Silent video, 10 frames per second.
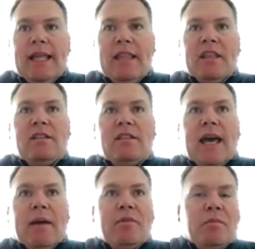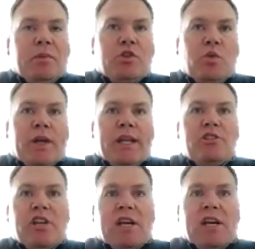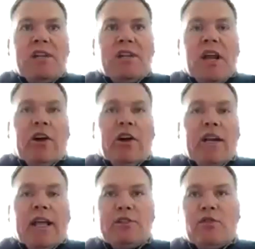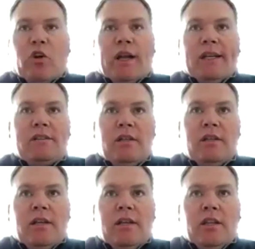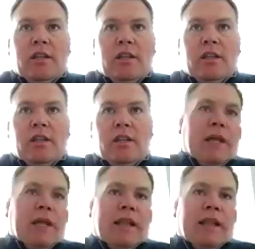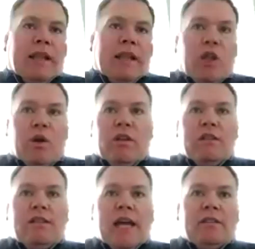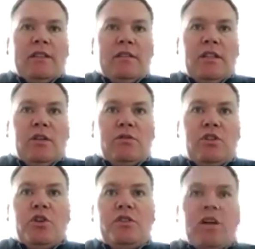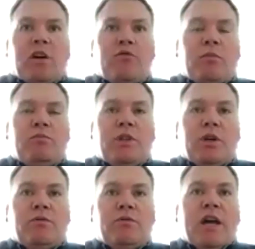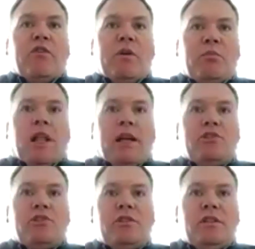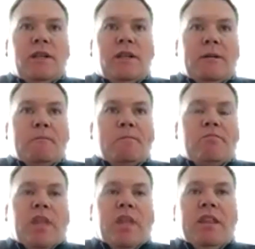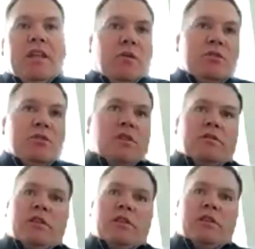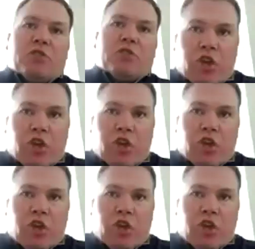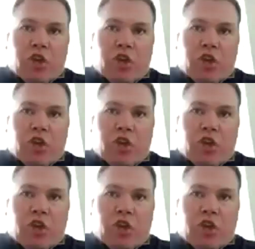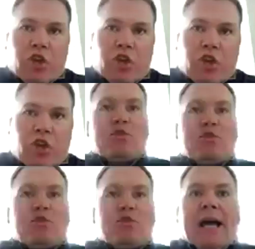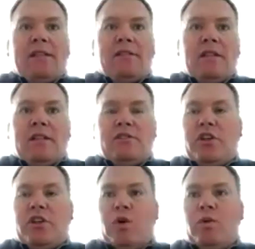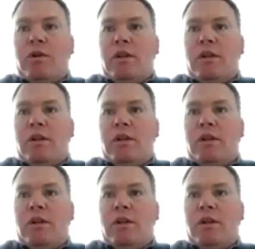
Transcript: in the depth between Jason and Aaron as far as those two had played a lot of football. They were really talented, good, tough, veteran players. And then there was a gulf in the depth between the next group of guys. And so